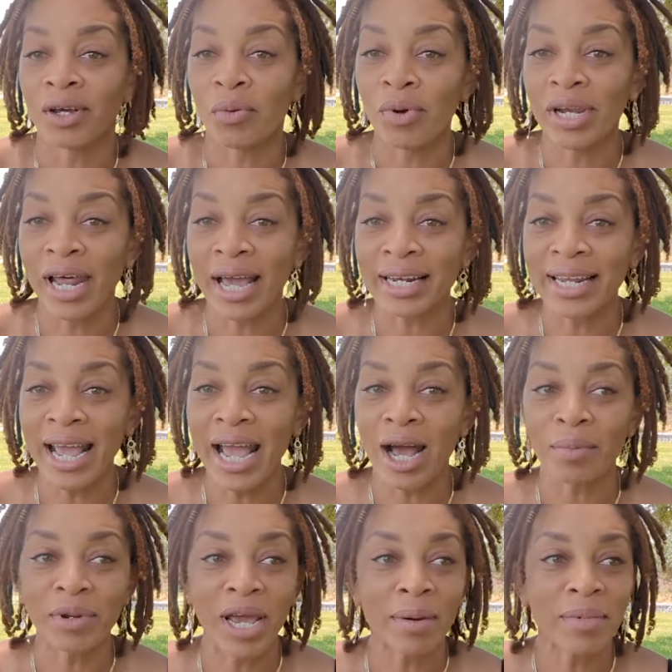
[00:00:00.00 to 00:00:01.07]
and we are like,
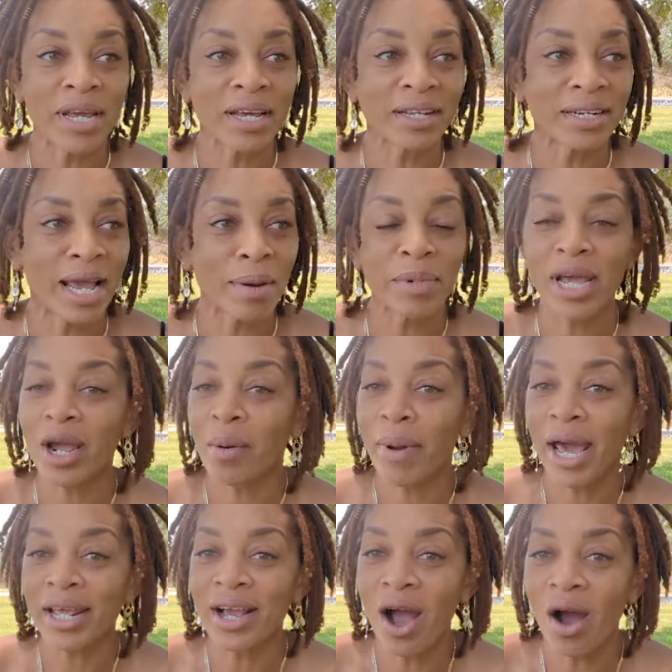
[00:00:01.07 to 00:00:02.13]
damn, damn near, damn near
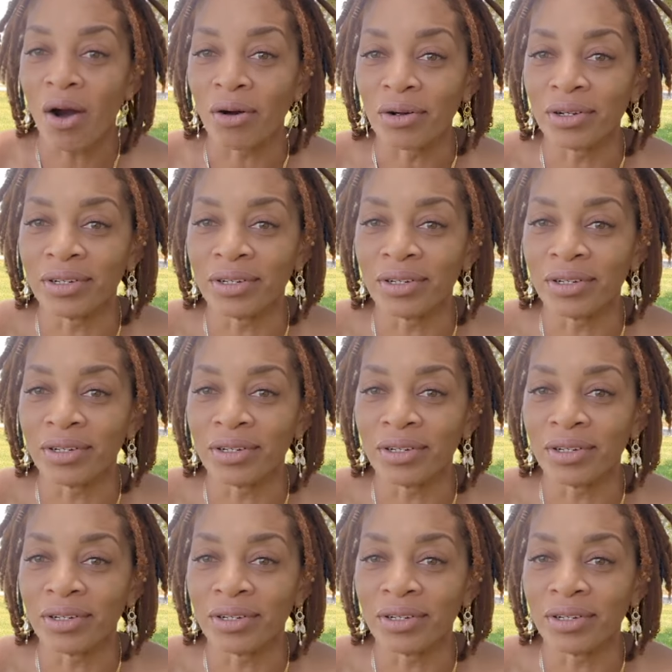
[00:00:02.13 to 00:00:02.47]
everybody gone.